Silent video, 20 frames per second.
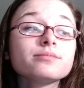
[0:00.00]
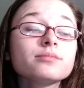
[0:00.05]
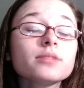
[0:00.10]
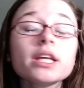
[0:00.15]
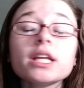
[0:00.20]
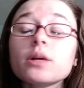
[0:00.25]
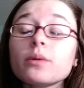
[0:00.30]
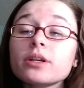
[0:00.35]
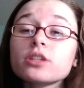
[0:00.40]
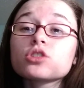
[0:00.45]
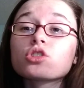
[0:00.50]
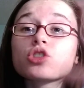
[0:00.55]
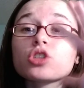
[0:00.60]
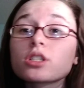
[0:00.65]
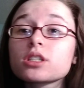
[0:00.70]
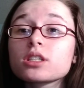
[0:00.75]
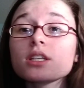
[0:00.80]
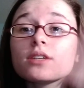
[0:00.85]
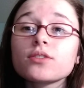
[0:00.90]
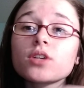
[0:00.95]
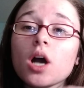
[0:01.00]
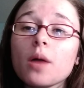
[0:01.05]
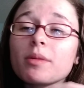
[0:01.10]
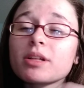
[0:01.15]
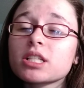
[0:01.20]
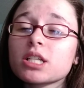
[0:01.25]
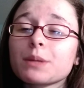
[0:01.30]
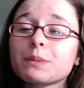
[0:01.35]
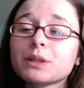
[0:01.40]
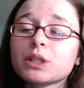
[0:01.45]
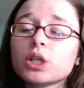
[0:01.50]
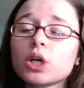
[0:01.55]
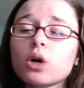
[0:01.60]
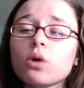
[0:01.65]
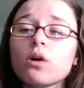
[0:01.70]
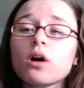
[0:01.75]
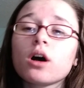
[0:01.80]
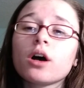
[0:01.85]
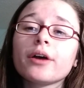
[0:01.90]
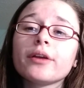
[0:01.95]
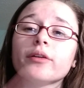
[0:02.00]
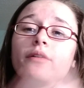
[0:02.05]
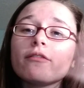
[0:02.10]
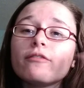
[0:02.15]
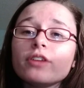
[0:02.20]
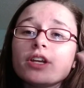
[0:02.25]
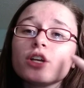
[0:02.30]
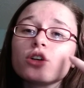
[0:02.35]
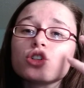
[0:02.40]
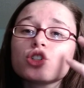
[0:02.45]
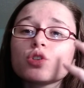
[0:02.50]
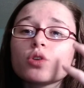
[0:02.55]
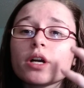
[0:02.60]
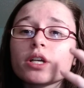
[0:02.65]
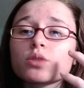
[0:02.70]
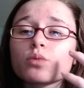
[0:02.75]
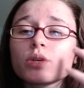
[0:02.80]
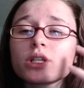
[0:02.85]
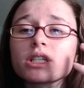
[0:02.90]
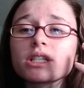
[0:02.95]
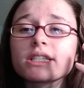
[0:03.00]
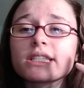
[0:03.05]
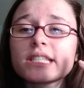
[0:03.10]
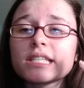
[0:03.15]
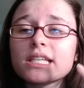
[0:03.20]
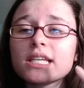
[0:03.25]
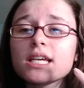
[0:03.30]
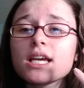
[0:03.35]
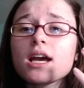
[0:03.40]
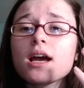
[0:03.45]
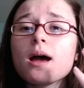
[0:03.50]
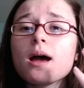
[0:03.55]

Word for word: Anyways, just leave comments down below on videos you guys want to see.